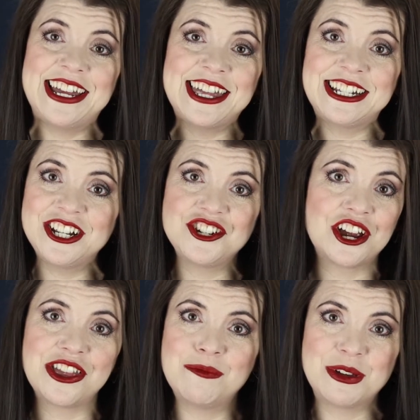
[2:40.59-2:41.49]
I'd like to
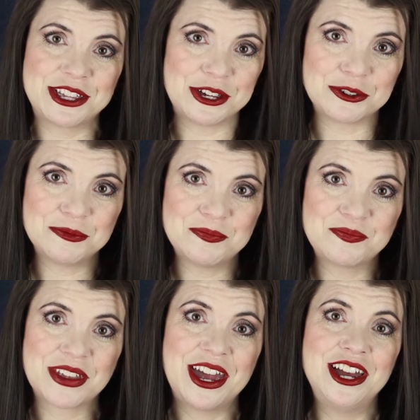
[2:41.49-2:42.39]
share them with you.
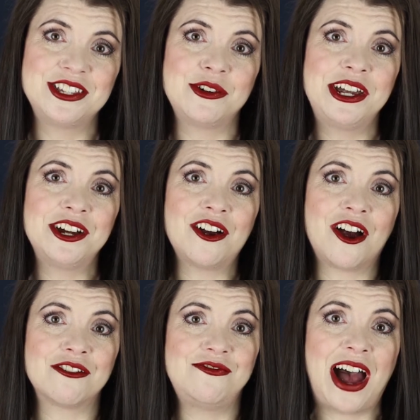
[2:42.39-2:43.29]
So here
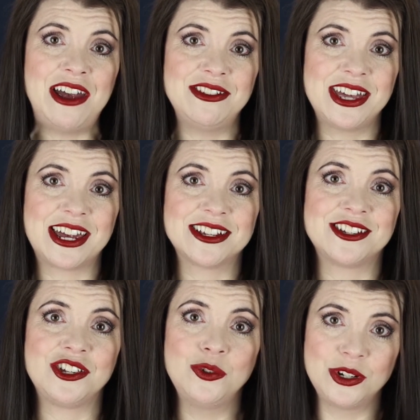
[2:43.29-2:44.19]
are 5 things
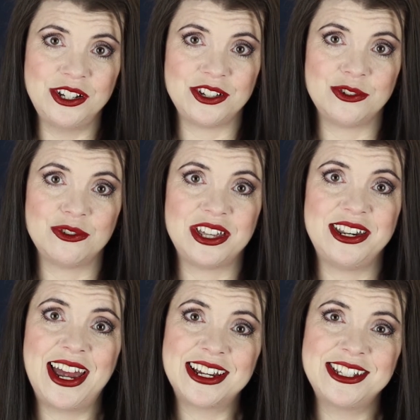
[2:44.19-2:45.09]
you can do the
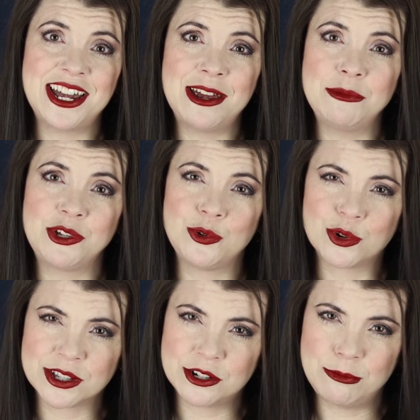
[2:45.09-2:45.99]
next time
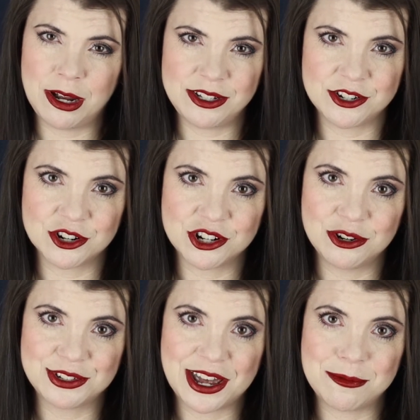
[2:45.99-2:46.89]
your little monster
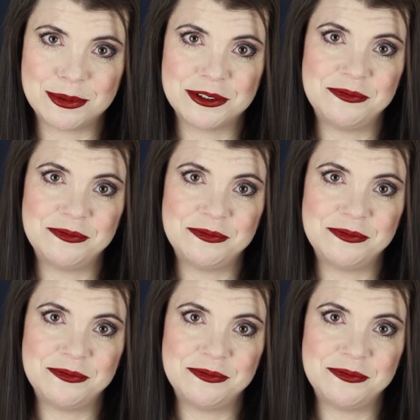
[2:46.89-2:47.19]
shows up.